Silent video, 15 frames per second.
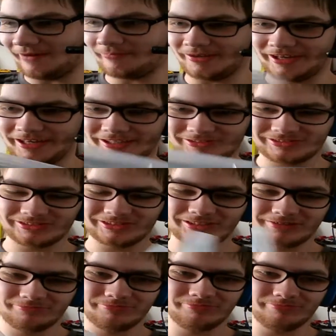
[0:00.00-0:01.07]
up
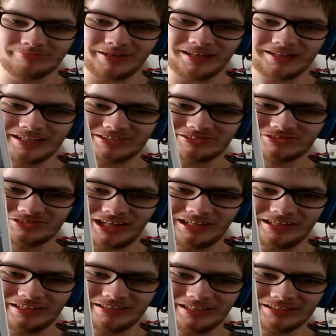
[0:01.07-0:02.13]
is Metal Gear
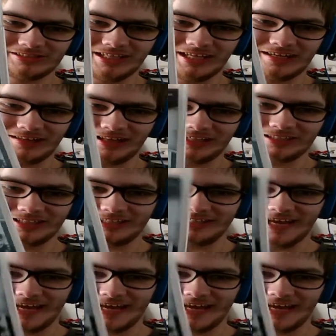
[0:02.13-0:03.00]
Solid HD Collection.